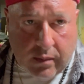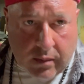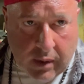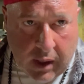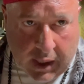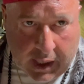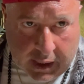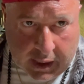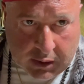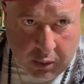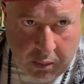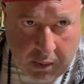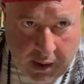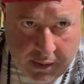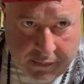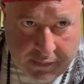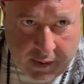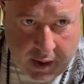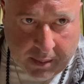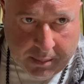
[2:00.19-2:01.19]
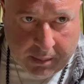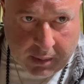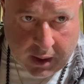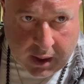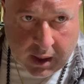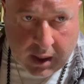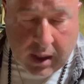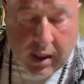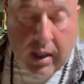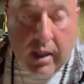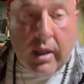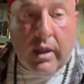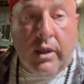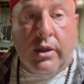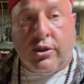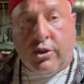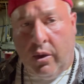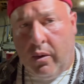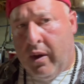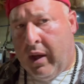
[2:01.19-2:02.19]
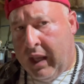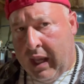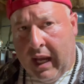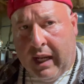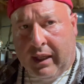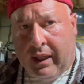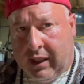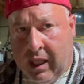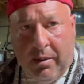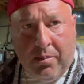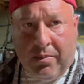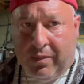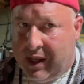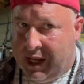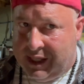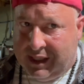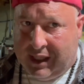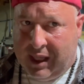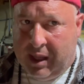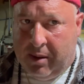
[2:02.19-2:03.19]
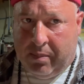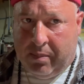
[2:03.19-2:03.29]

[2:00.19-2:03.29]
I got the wife on me, so I gotta keep